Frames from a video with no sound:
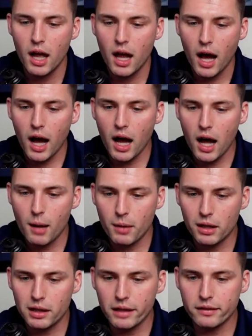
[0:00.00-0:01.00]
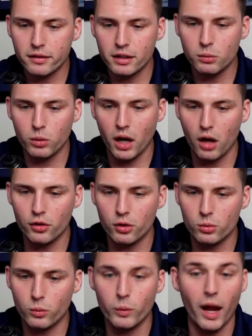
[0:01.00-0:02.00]
Um, let's see what
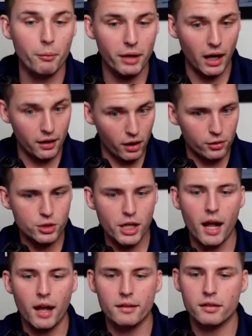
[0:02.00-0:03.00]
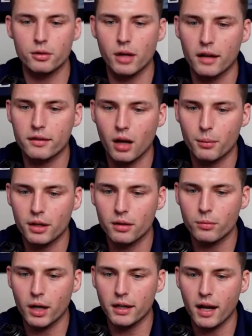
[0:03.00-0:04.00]
other, we got another chat. I see you guys coming
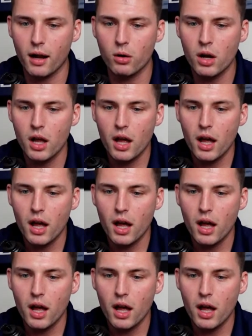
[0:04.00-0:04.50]
in right now.